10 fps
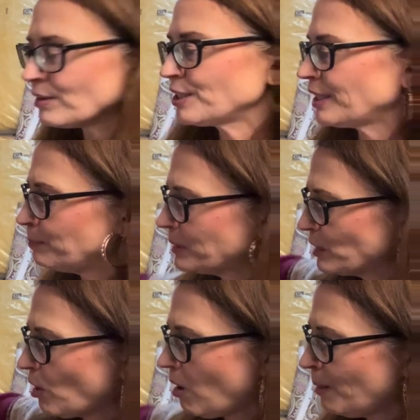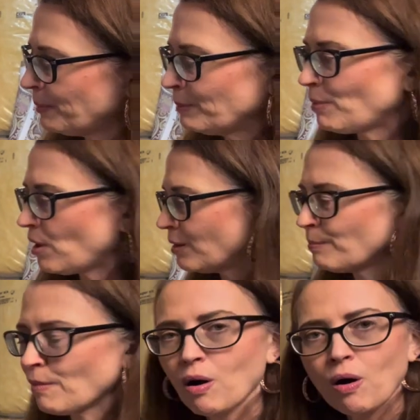shapes top and
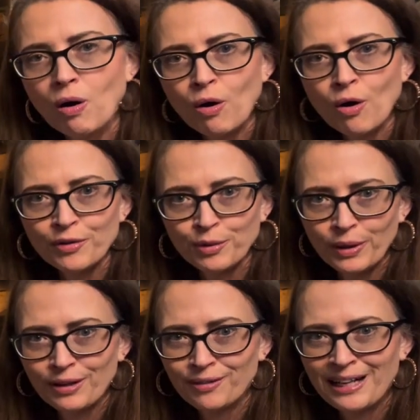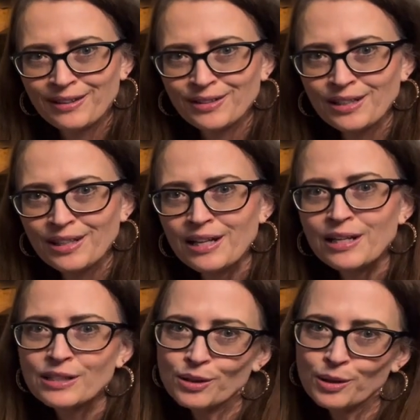bottom all the way around.
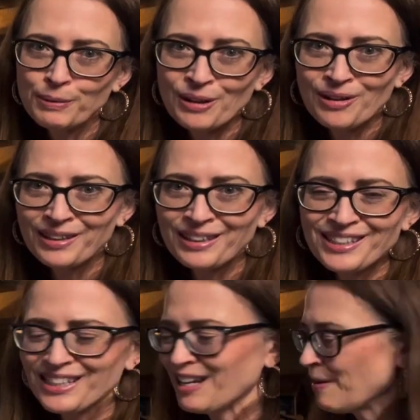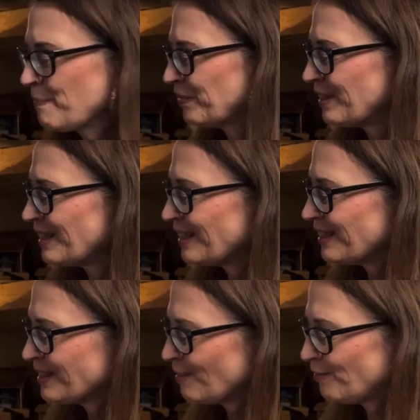So to be honest,
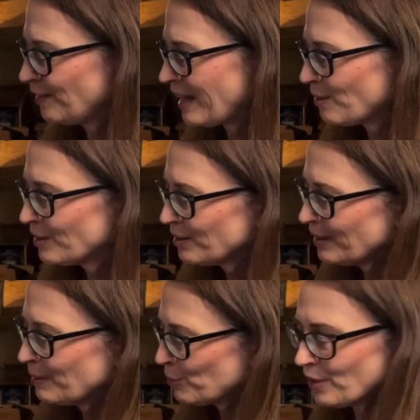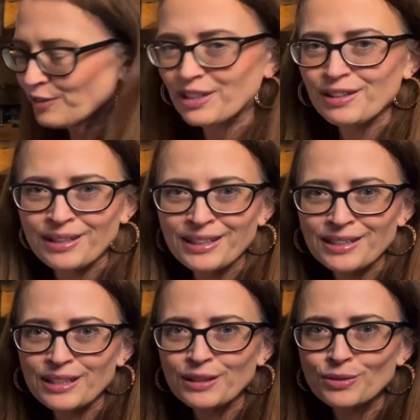these flower embroidery things
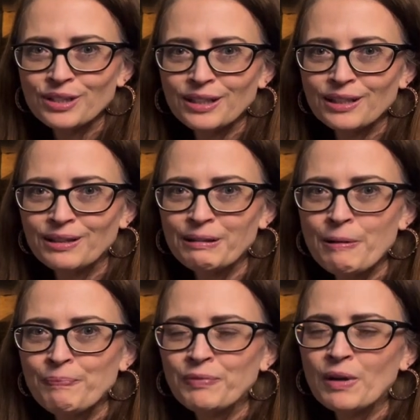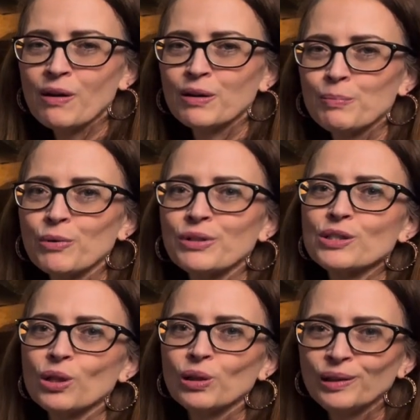that you see here are about as
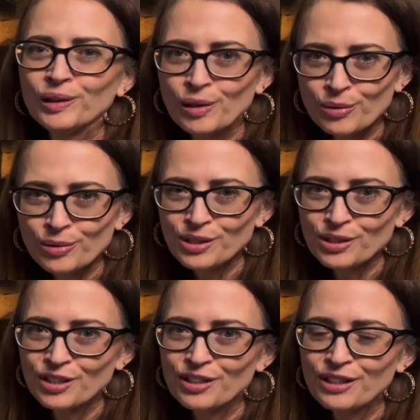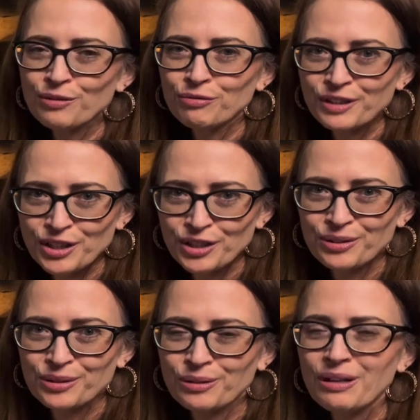close to the
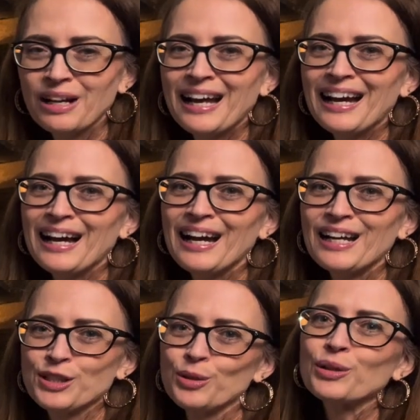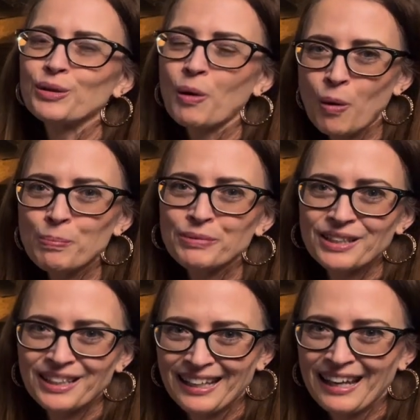original as you could hope
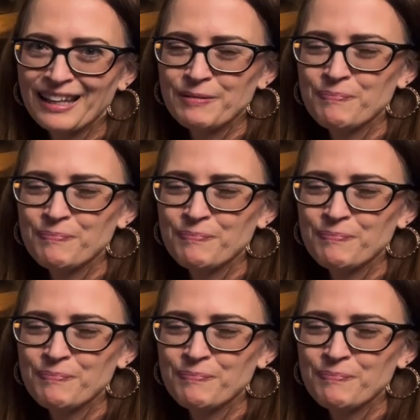to get